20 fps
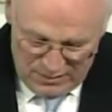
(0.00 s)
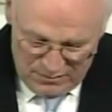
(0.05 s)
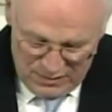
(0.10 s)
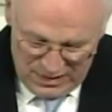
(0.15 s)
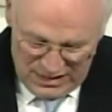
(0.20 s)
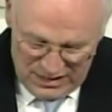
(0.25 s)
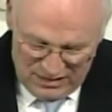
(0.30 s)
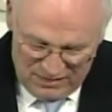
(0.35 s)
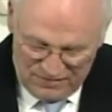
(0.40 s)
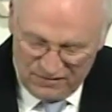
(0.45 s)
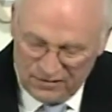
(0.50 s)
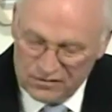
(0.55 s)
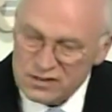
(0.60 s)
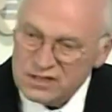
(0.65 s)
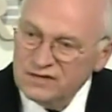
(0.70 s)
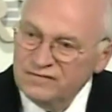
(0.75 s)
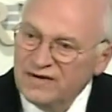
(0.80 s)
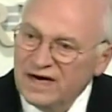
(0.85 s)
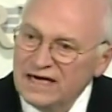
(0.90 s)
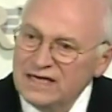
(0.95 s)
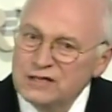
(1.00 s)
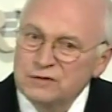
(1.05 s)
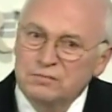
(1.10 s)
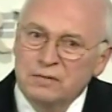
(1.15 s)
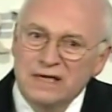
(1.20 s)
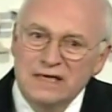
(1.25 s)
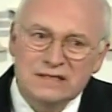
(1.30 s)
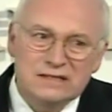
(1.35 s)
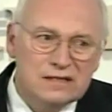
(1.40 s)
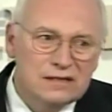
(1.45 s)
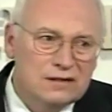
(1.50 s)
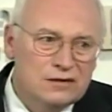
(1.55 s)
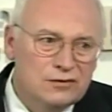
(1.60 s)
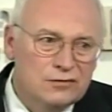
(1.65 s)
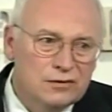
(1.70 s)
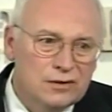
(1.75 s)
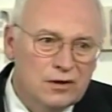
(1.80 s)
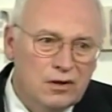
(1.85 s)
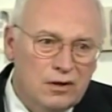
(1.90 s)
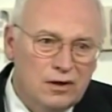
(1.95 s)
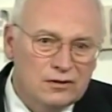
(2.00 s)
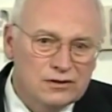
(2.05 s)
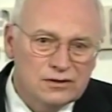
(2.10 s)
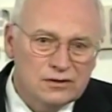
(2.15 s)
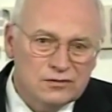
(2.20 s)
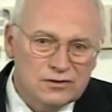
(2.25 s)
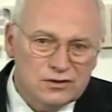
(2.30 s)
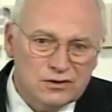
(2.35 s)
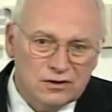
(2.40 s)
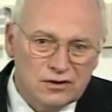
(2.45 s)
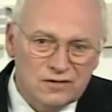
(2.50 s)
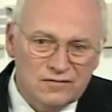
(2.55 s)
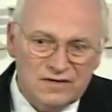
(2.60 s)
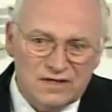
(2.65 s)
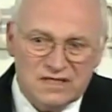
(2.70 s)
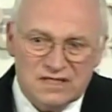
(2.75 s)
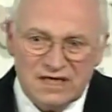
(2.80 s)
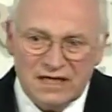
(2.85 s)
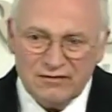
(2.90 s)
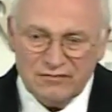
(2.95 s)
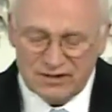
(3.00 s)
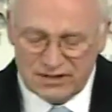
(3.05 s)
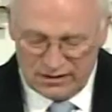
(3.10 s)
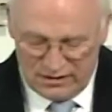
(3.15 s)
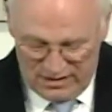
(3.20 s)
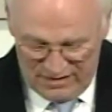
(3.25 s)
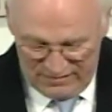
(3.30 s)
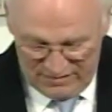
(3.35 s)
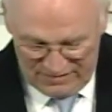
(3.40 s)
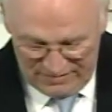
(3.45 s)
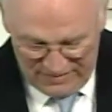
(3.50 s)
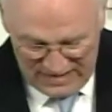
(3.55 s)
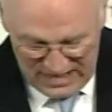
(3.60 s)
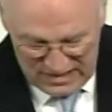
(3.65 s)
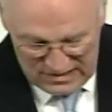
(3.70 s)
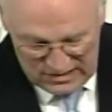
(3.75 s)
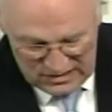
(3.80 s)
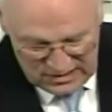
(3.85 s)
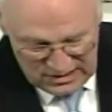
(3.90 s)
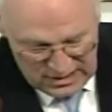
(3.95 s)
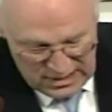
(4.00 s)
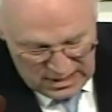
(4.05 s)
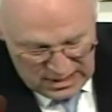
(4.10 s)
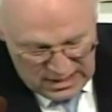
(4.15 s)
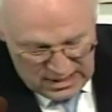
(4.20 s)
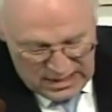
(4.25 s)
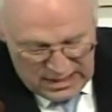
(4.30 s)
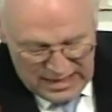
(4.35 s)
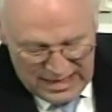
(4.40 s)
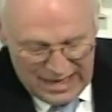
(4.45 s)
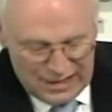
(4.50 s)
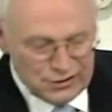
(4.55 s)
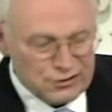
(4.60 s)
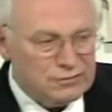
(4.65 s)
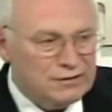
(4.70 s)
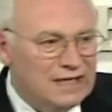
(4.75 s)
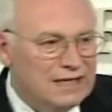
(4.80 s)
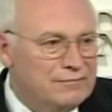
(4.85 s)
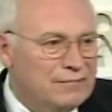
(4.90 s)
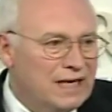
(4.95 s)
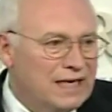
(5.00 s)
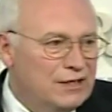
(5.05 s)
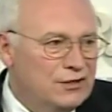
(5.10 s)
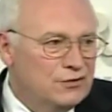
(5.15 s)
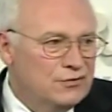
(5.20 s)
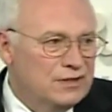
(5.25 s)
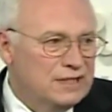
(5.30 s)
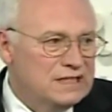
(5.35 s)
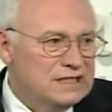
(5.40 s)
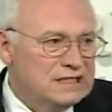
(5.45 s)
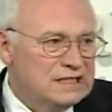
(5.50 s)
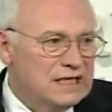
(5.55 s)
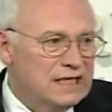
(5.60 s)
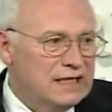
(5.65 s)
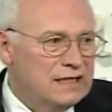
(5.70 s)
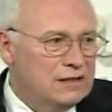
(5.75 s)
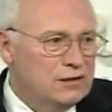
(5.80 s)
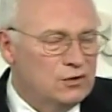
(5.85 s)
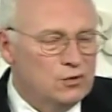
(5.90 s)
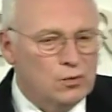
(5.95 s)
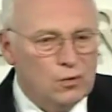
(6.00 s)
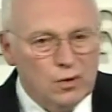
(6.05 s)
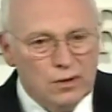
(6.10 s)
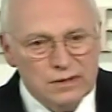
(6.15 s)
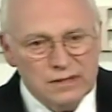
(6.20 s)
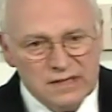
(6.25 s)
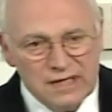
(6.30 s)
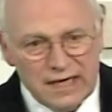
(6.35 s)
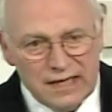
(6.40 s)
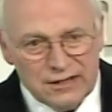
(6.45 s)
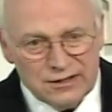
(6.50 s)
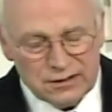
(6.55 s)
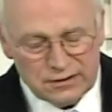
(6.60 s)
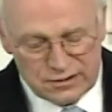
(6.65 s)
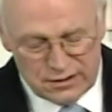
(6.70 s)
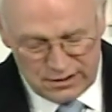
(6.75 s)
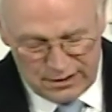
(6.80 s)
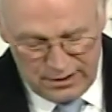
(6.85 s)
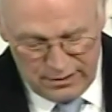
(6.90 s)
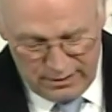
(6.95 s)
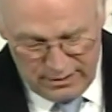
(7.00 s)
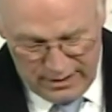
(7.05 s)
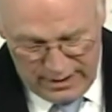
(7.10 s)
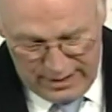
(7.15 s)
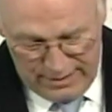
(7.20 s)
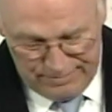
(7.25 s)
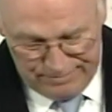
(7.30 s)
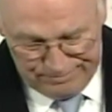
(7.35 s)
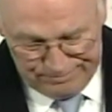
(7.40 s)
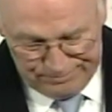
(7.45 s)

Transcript: Being the first Vice President who had also served as Secretary of Defense, naturally my duties tended towards national security.